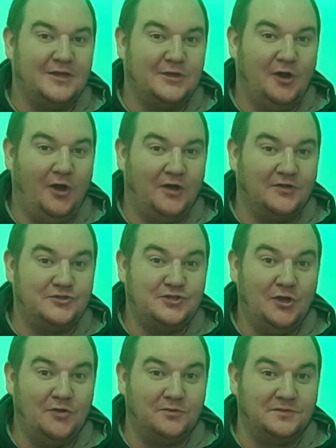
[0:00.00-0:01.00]
God
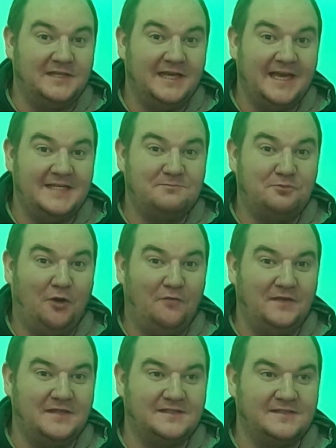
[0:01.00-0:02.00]
told his
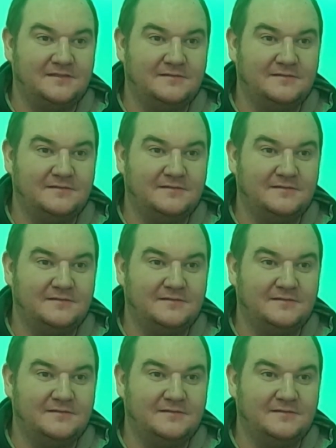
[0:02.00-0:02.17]
prophets.